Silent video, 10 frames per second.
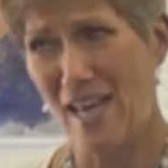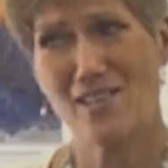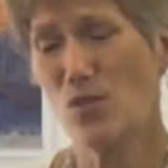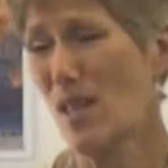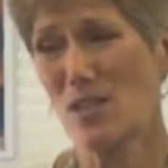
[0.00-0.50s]

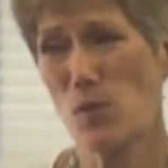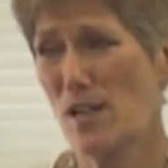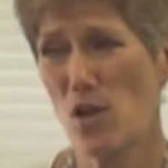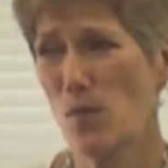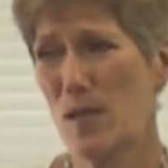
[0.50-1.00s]
And so that's
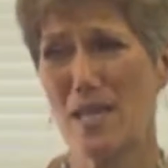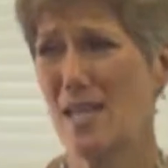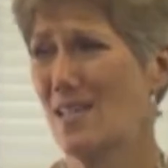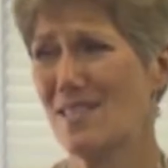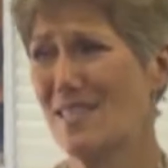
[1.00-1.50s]
why
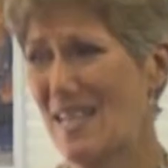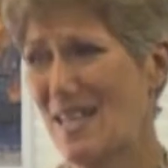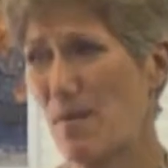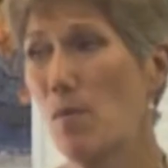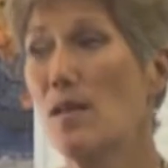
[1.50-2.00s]
nobody has
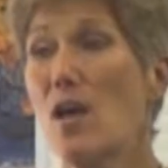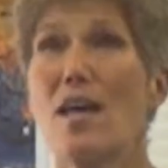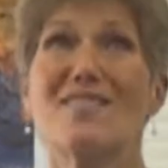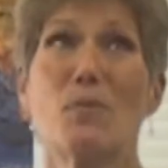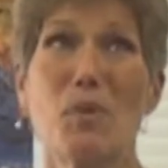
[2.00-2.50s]
seen him.
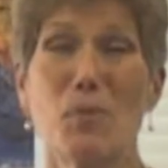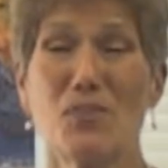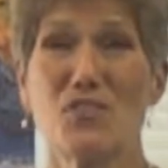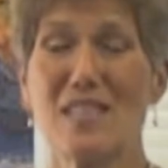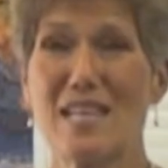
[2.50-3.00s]
Some people
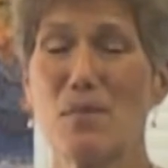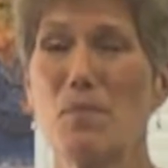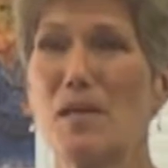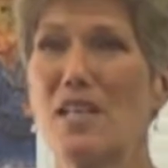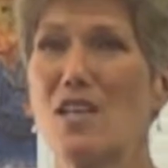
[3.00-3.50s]
have seen
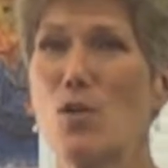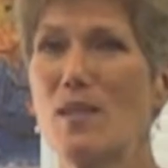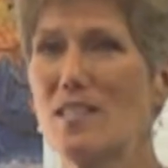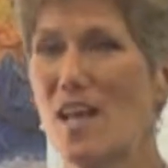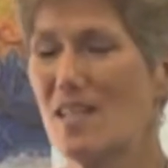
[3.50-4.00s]
him, but
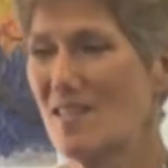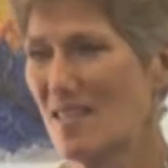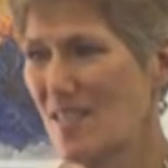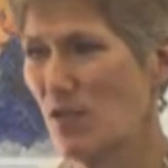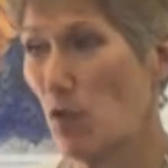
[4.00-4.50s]
nobody's gotten a
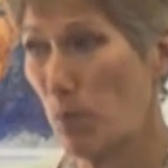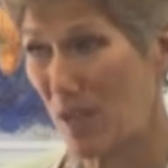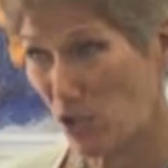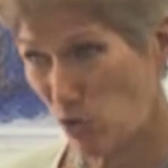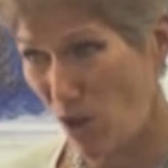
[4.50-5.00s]
successful
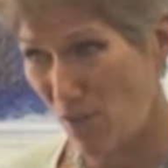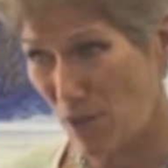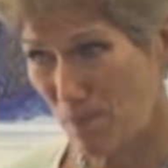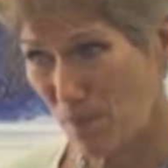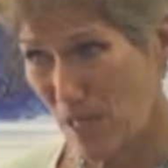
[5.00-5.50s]
picture of
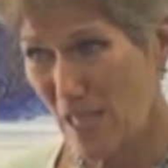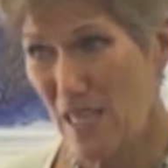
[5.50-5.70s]
him.